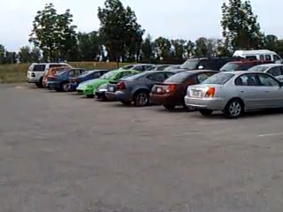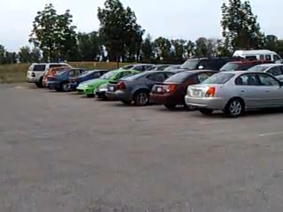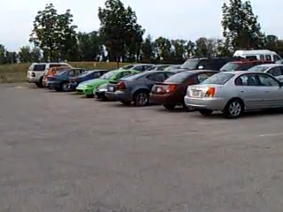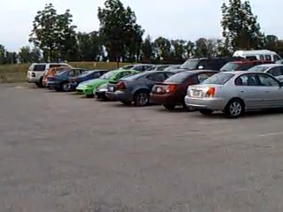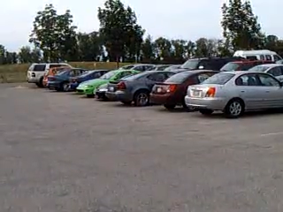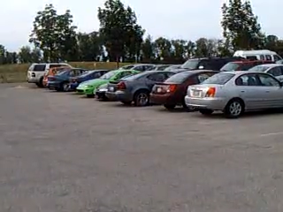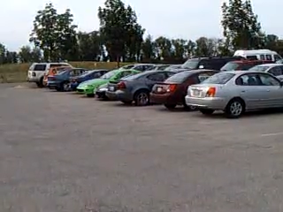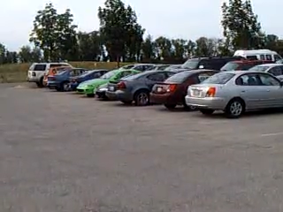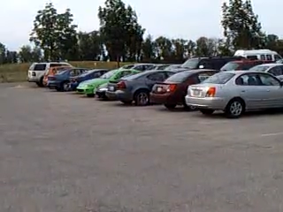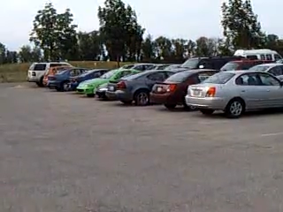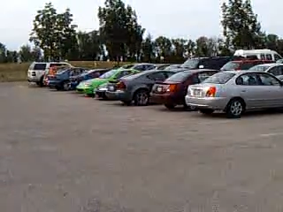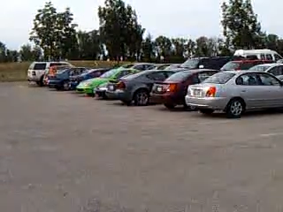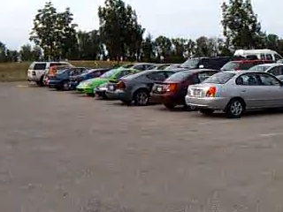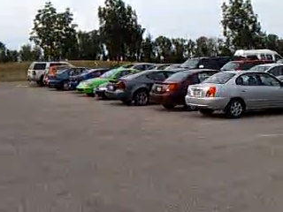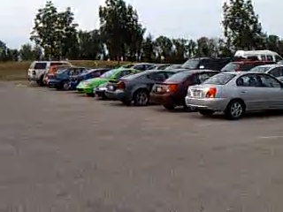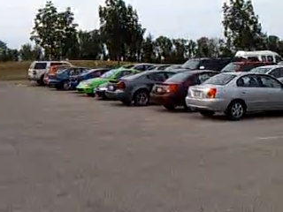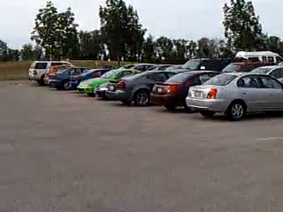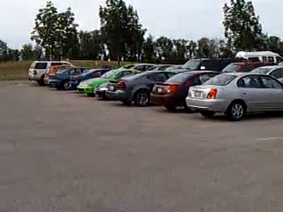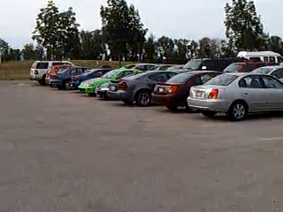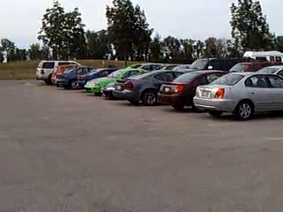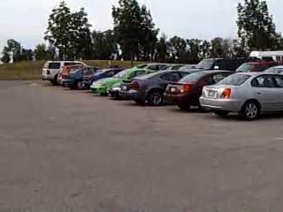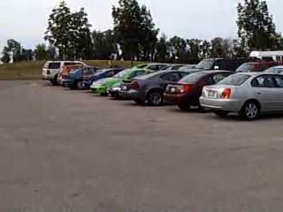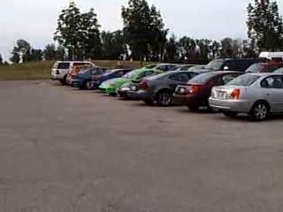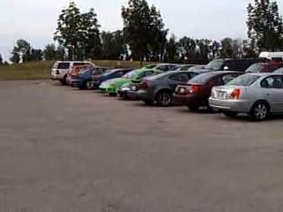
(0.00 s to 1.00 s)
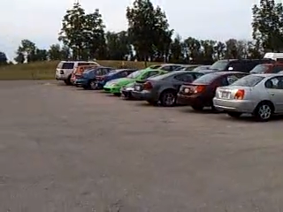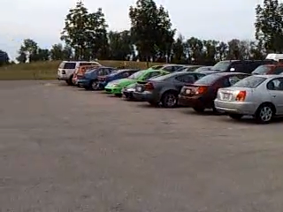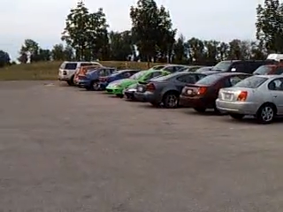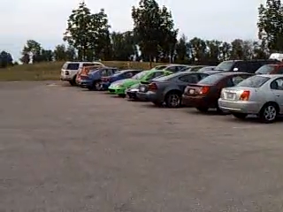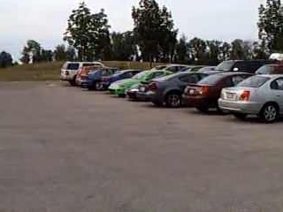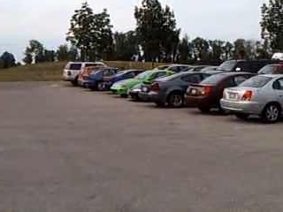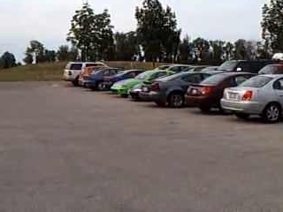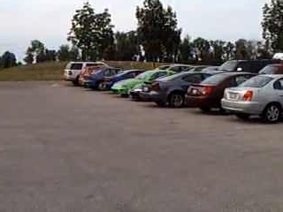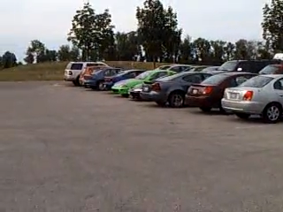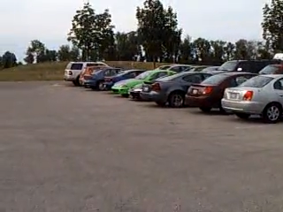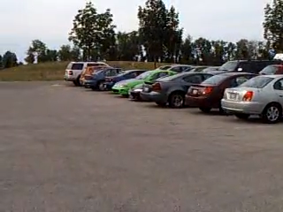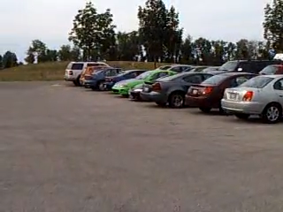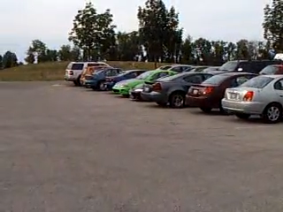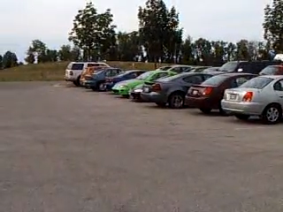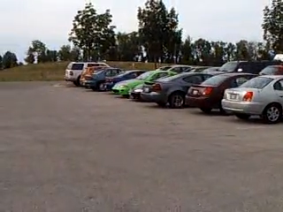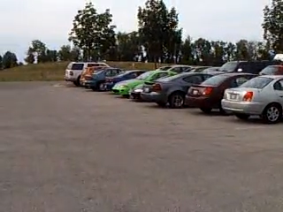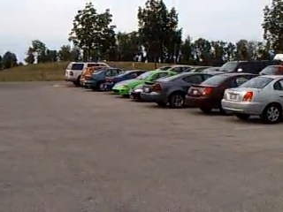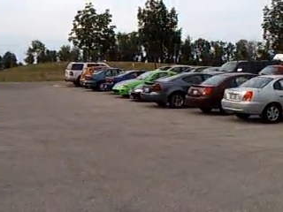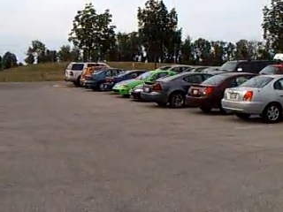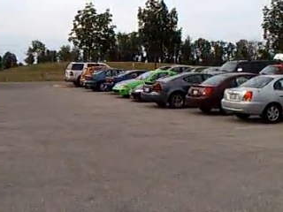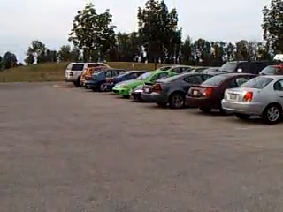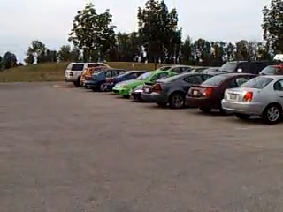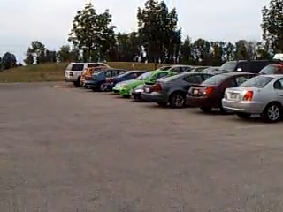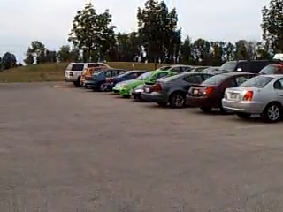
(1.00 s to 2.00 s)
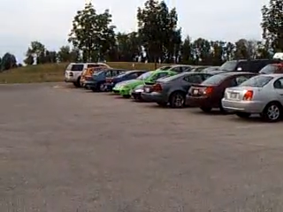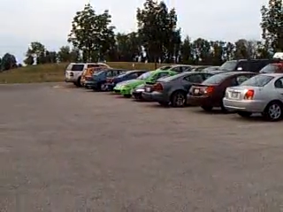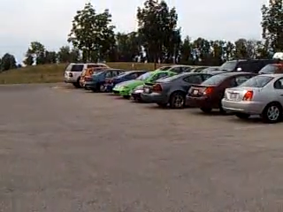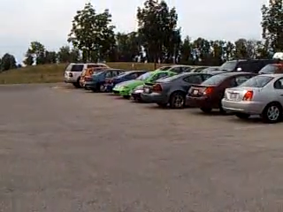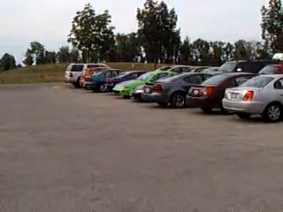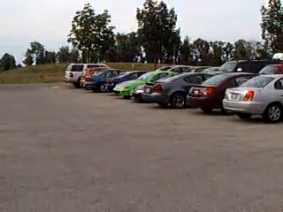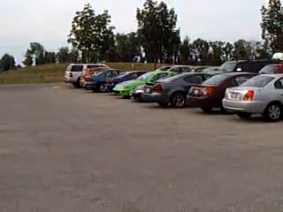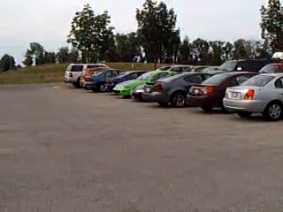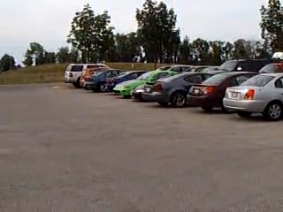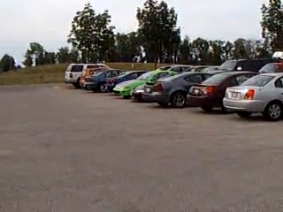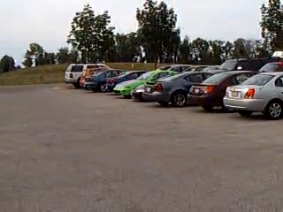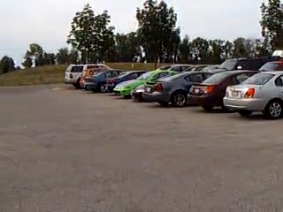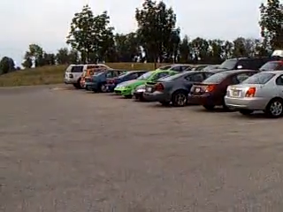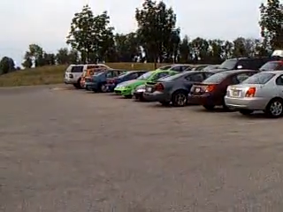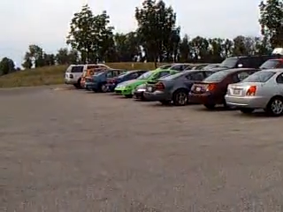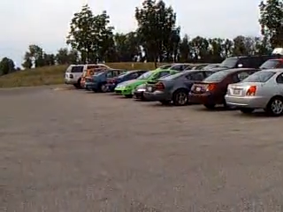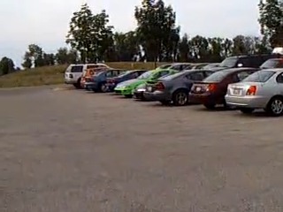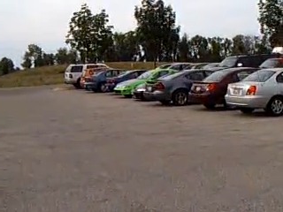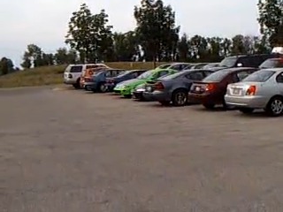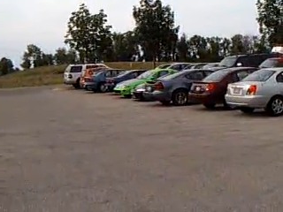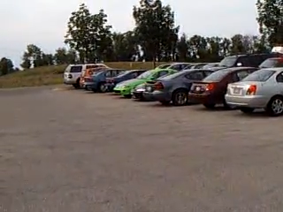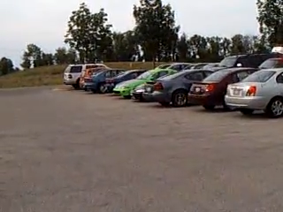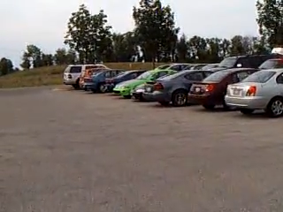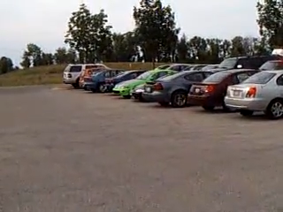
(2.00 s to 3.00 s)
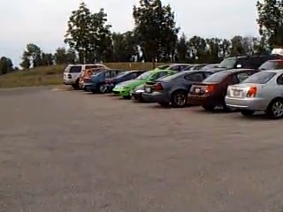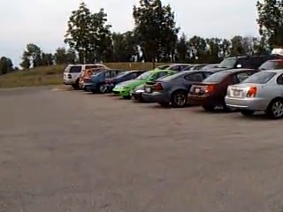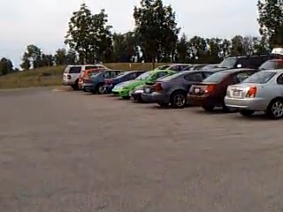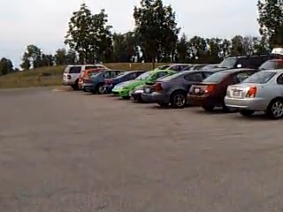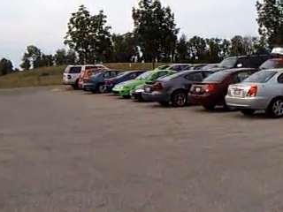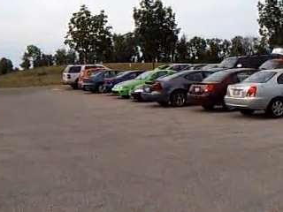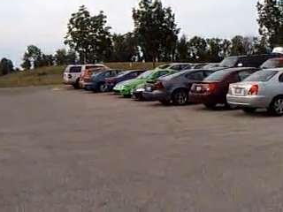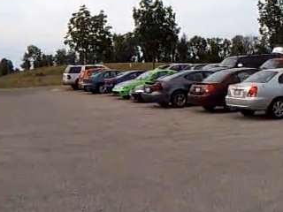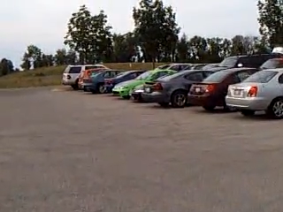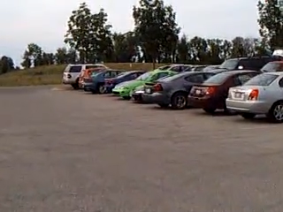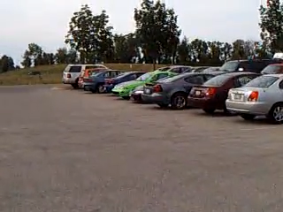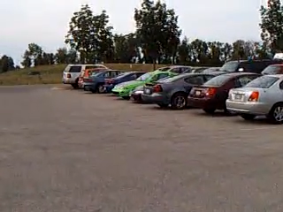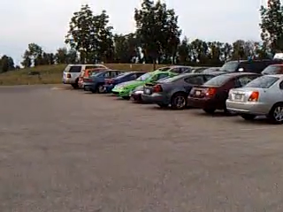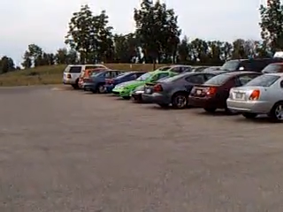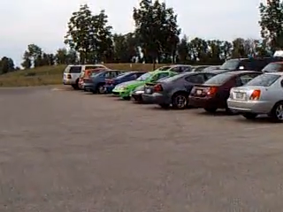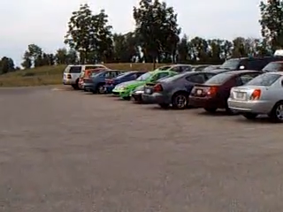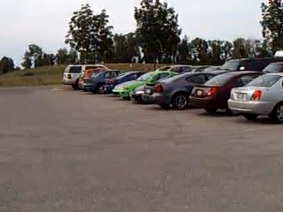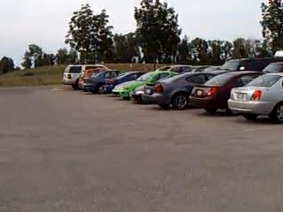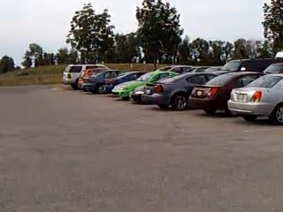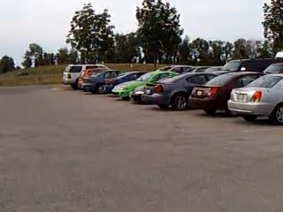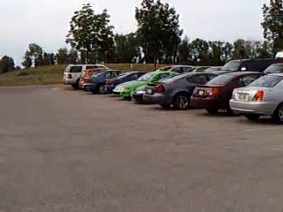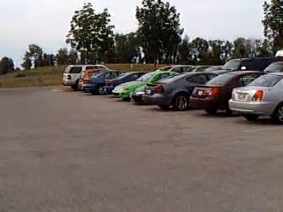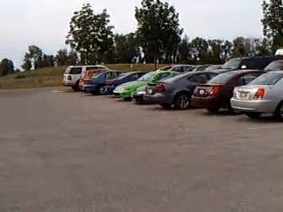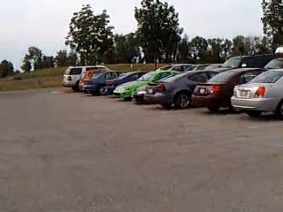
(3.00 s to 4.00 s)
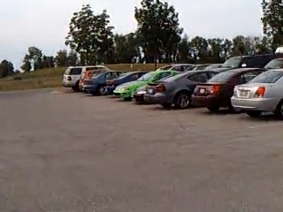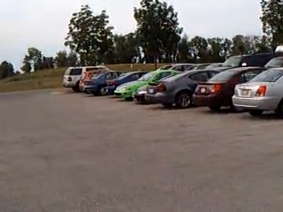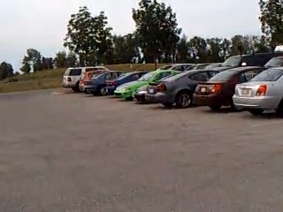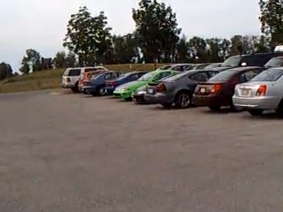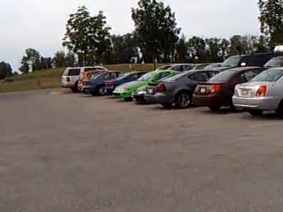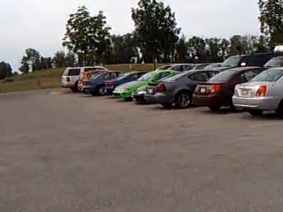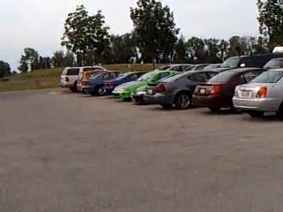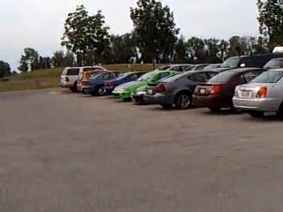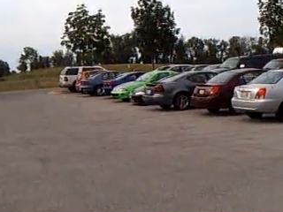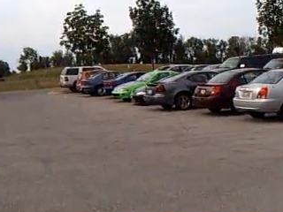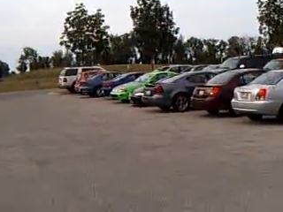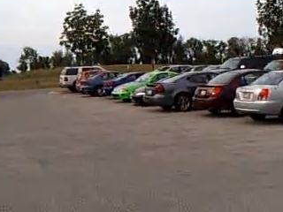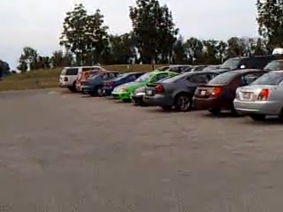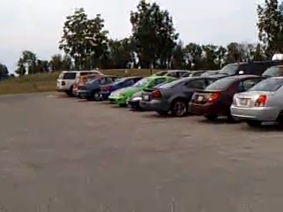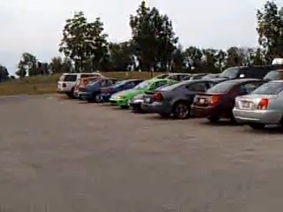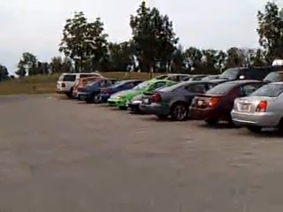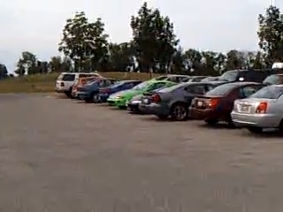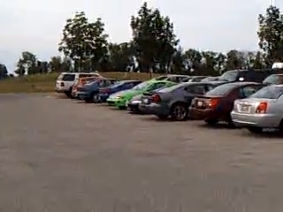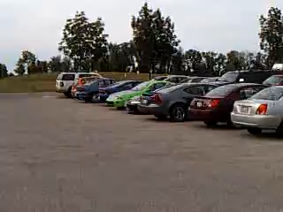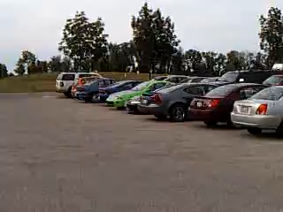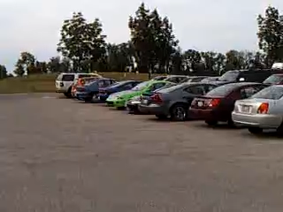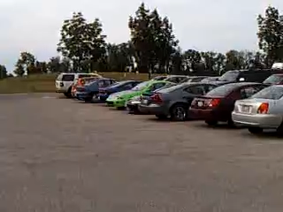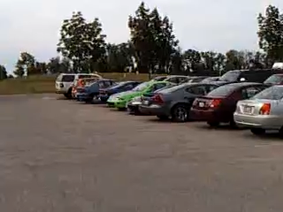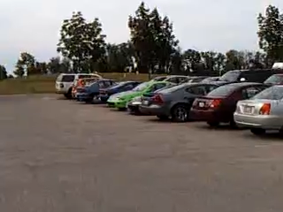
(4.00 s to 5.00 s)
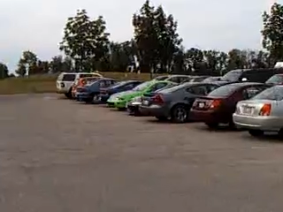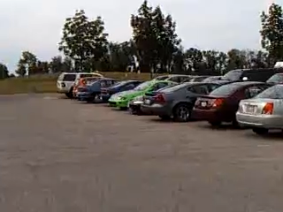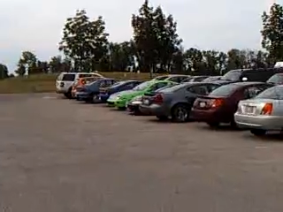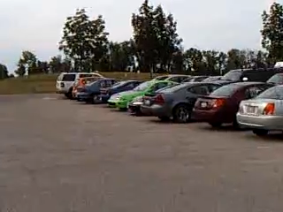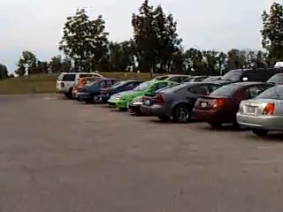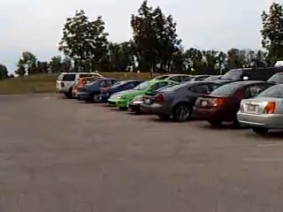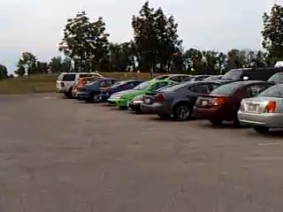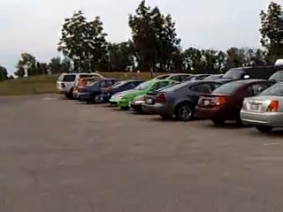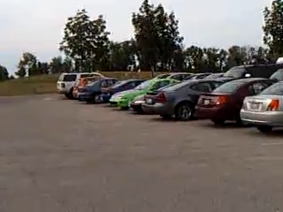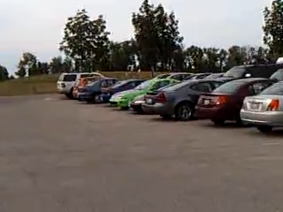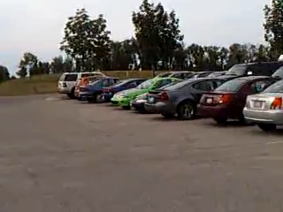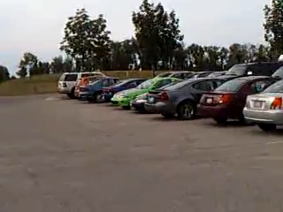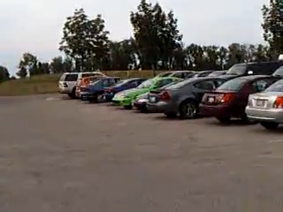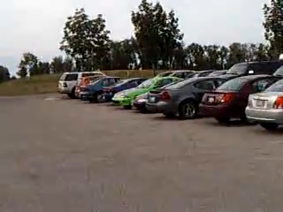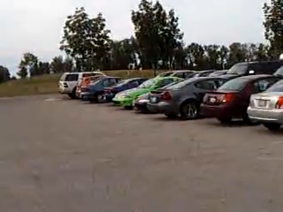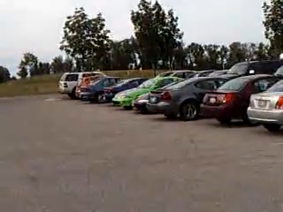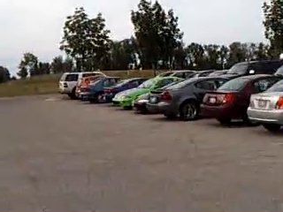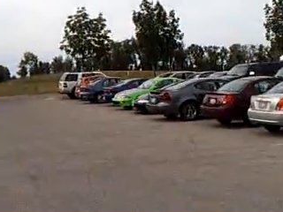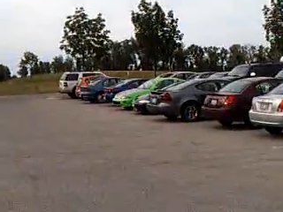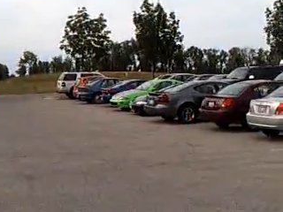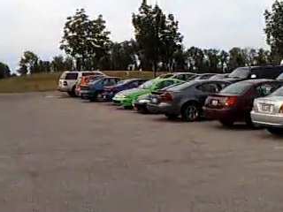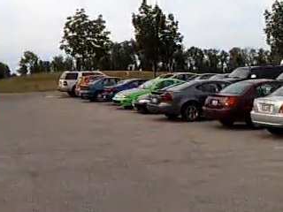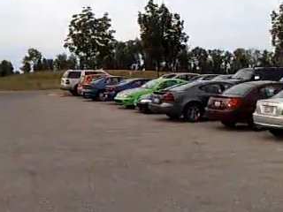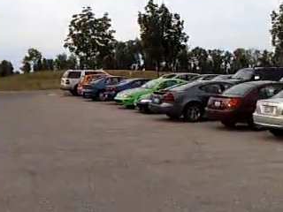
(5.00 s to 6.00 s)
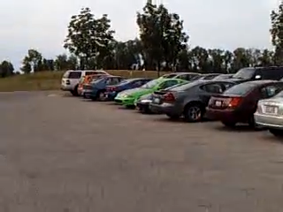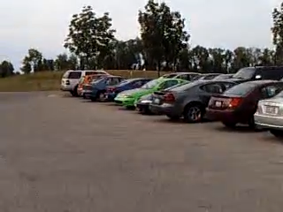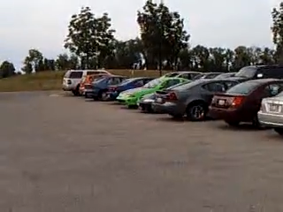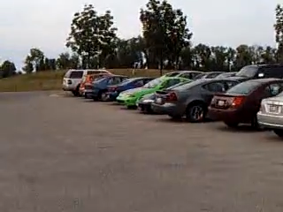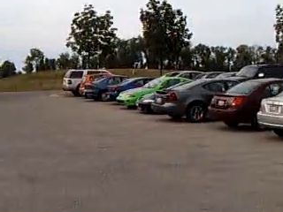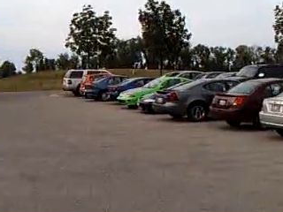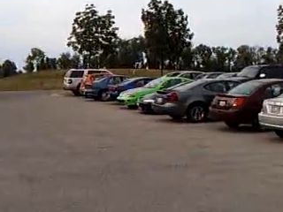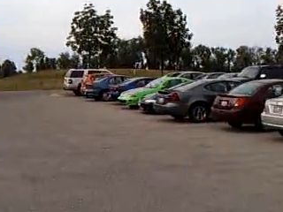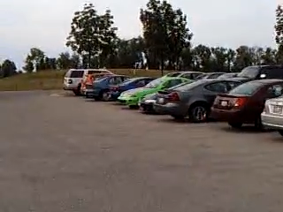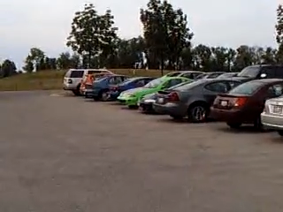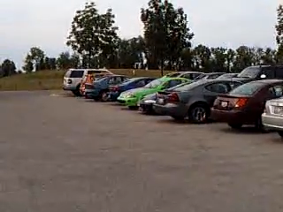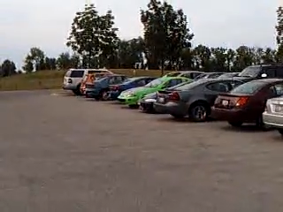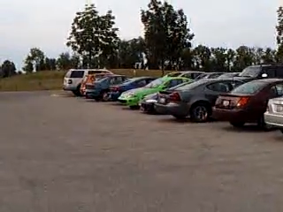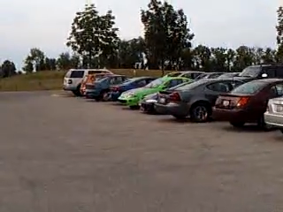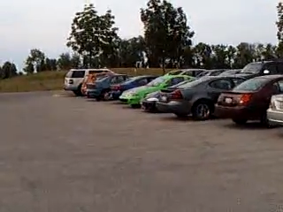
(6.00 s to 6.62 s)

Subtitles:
(no speaker visible)